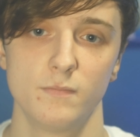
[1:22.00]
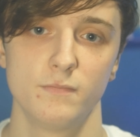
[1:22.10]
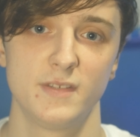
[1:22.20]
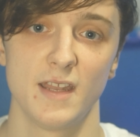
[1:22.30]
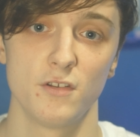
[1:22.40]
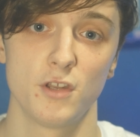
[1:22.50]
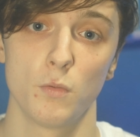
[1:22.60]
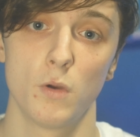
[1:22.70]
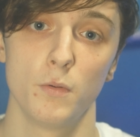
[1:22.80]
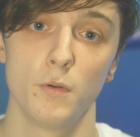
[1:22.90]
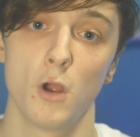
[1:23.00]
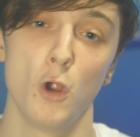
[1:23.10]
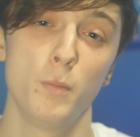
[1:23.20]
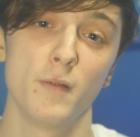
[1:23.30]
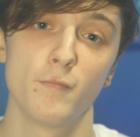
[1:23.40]
do what we were
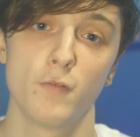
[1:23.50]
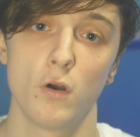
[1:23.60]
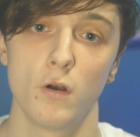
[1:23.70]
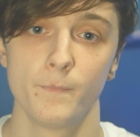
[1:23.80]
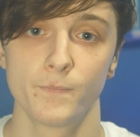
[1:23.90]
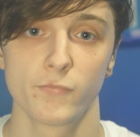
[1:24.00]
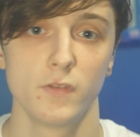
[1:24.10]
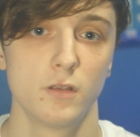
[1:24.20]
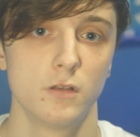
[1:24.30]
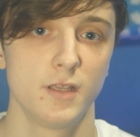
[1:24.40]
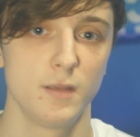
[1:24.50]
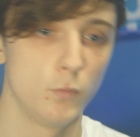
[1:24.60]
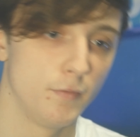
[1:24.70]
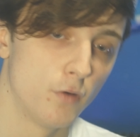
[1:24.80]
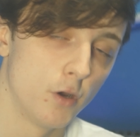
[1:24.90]
hoping for. We
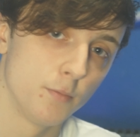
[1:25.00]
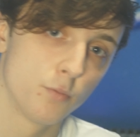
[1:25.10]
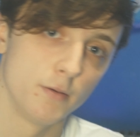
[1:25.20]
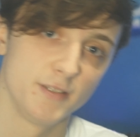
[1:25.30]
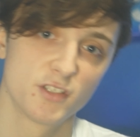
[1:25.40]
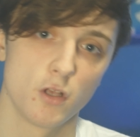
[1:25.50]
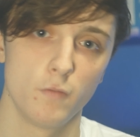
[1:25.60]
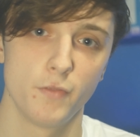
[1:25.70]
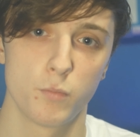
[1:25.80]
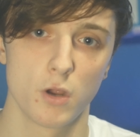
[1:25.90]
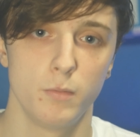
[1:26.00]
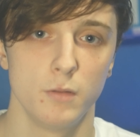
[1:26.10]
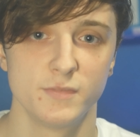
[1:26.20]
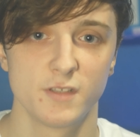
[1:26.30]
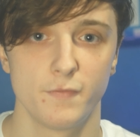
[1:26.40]
thought he'd probably solve the
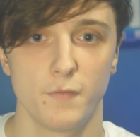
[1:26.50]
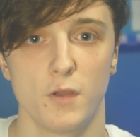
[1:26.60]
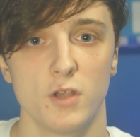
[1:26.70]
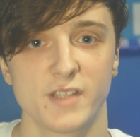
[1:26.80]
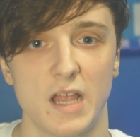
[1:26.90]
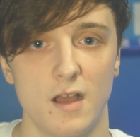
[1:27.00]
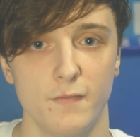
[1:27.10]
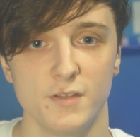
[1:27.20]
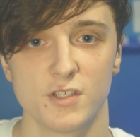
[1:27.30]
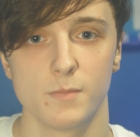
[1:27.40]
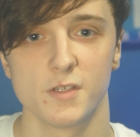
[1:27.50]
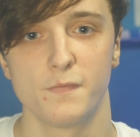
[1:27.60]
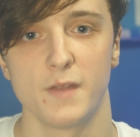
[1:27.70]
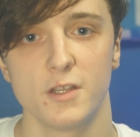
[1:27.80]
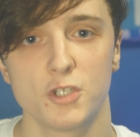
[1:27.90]
problems of the first half in terms of
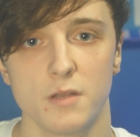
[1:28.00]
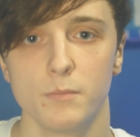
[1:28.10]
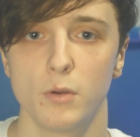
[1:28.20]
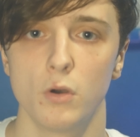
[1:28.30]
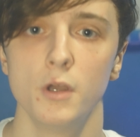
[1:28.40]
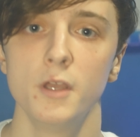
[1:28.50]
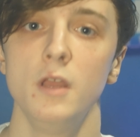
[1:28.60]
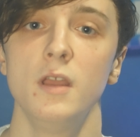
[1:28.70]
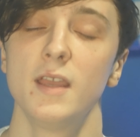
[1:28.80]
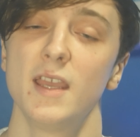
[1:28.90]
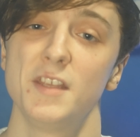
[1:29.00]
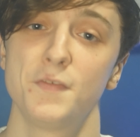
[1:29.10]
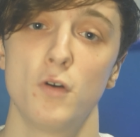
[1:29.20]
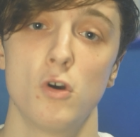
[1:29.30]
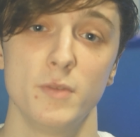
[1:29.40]
finishing, but his
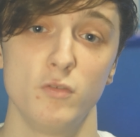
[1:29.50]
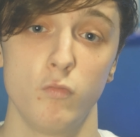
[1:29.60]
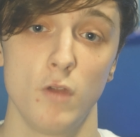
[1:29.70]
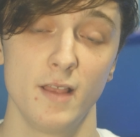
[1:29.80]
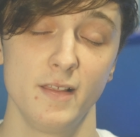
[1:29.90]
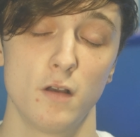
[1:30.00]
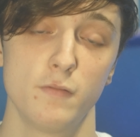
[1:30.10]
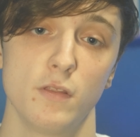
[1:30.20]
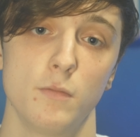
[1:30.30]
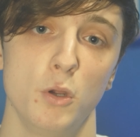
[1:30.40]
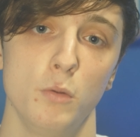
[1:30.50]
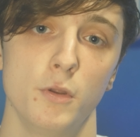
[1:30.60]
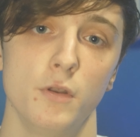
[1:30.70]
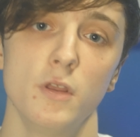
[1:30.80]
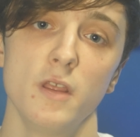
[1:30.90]
form is really off at the
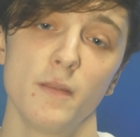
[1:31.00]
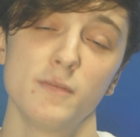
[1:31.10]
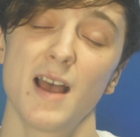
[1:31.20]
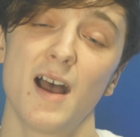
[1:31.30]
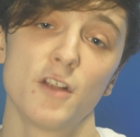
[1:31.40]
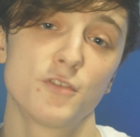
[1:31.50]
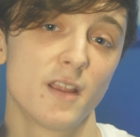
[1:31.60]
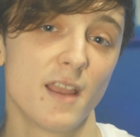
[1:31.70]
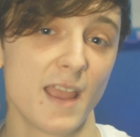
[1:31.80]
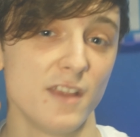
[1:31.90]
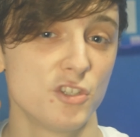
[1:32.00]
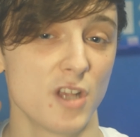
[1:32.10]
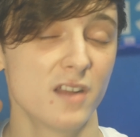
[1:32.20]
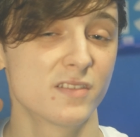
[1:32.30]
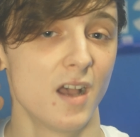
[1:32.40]
moment. It was that hat-trick against
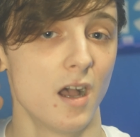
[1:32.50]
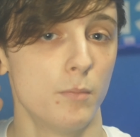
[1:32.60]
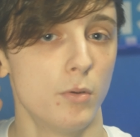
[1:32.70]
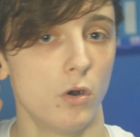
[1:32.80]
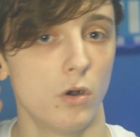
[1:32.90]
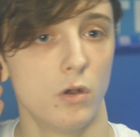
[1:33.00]
Shakhtar, but,